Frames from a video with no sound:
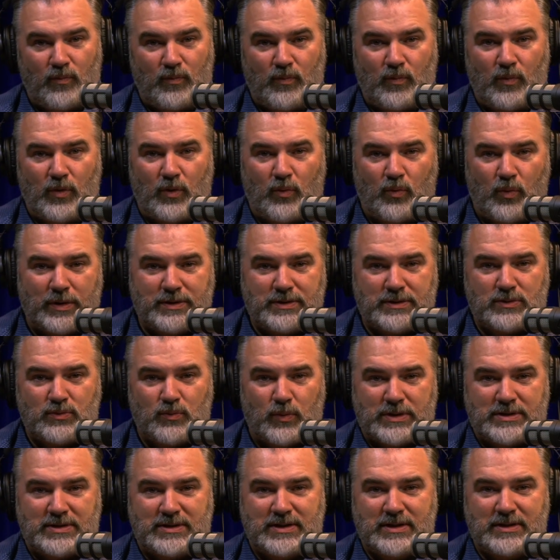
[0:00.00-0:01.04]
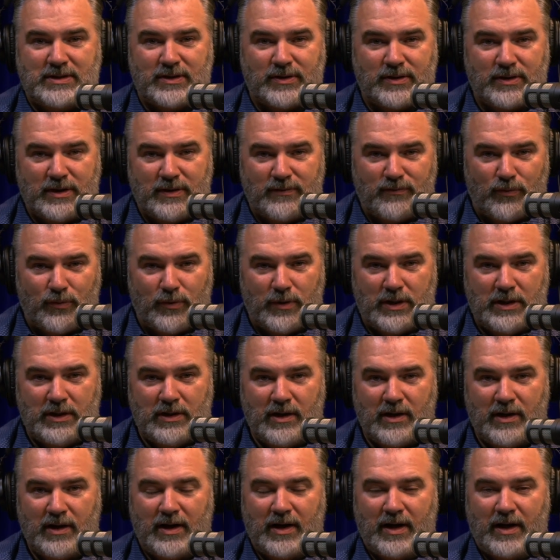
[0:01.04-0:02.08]
What's the delivery?
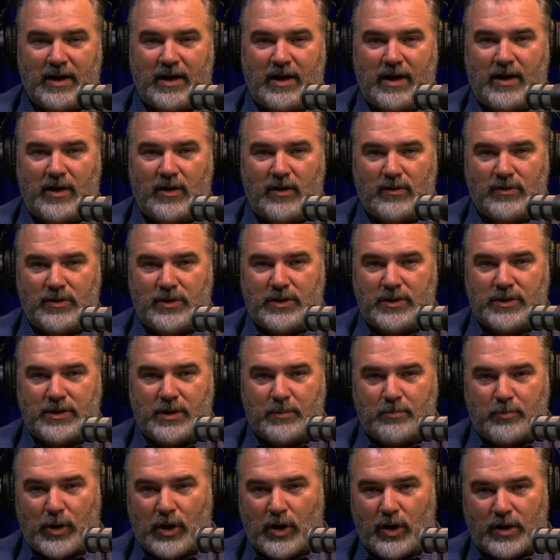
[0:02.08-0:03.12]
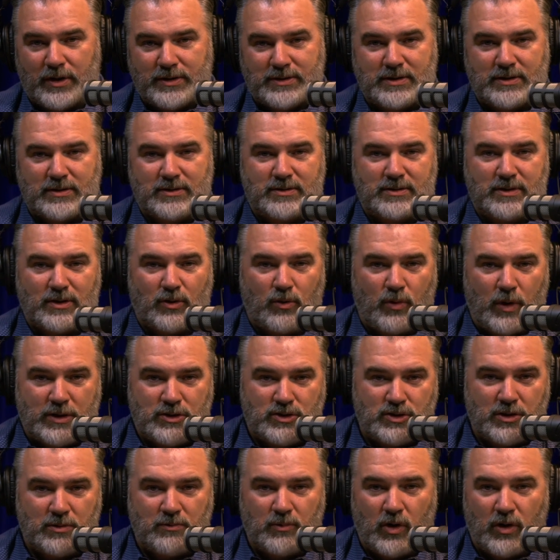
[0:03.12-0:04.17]
The pauses, the
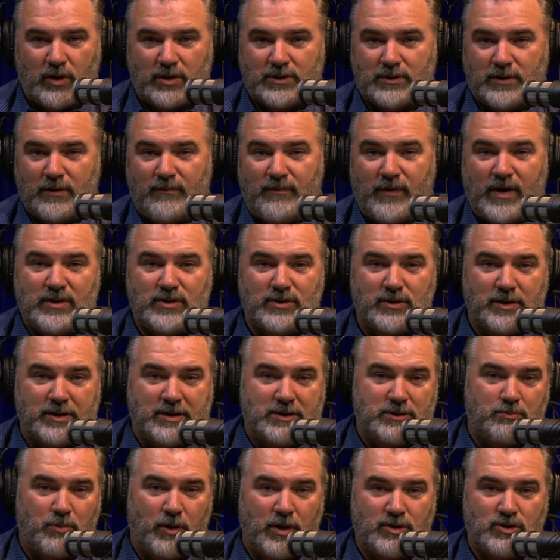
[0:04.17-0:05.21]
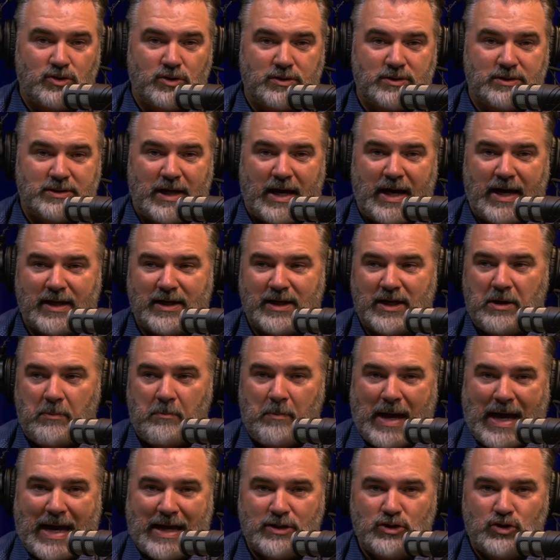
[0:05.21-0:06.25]
question marks, the facial expressions. I can
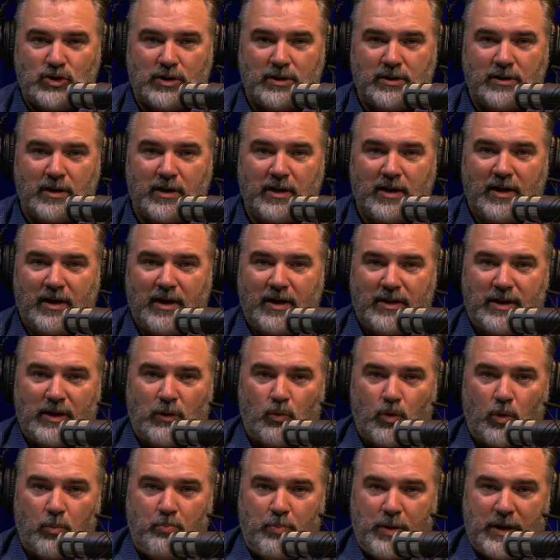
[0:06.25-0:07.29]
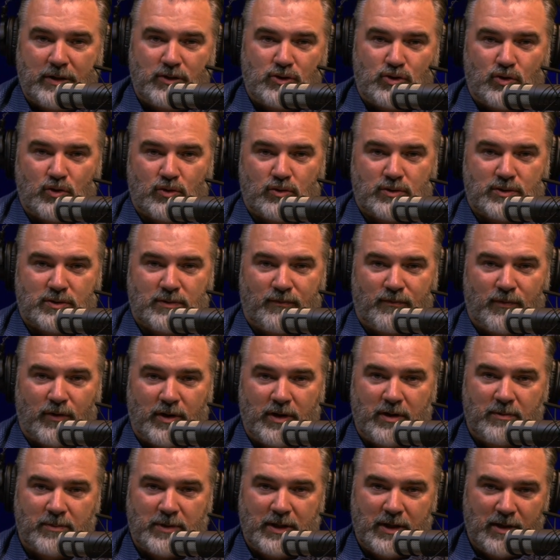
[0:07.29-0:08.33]
imagine there were pictures for
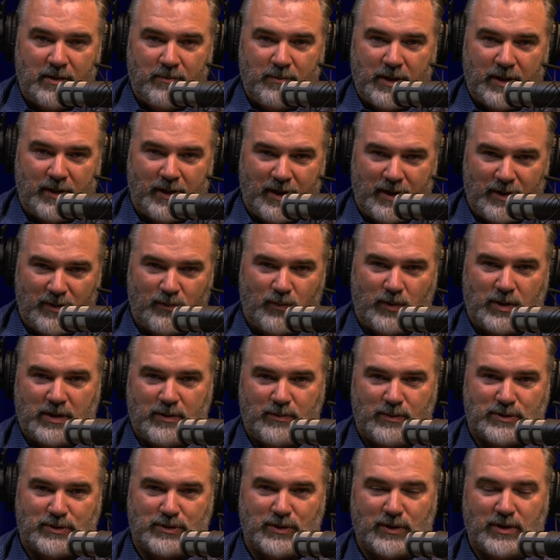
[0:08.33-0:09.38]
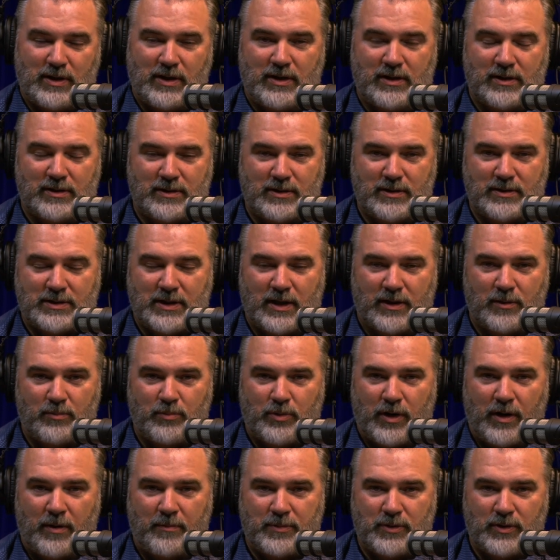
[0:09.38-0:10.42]
him to emulate when he was looking at the
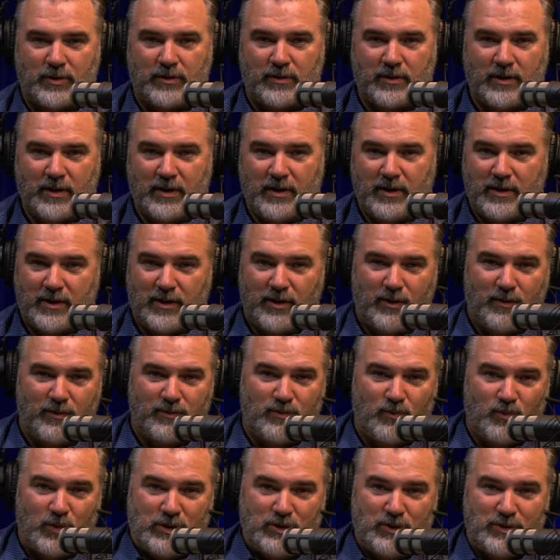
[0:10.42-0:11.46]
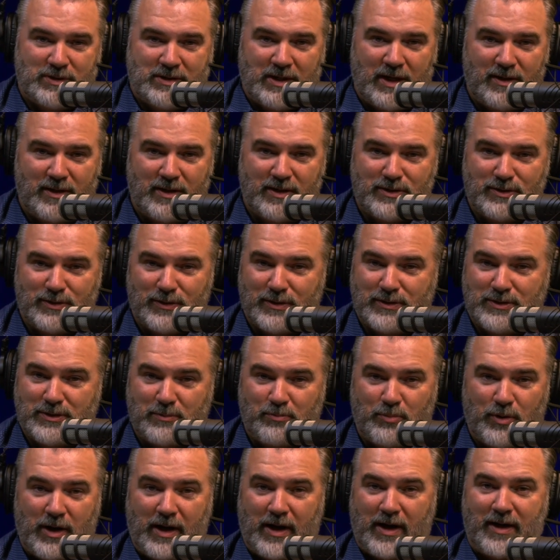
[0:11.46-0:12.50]
teleprompter. You know, when you say this, look
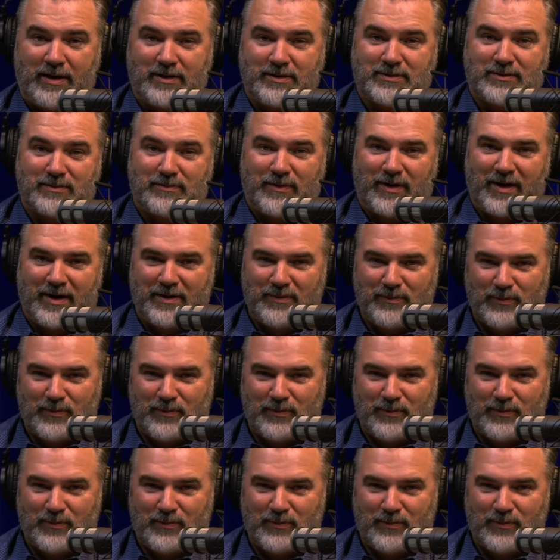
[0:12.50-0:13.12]
surprised, right?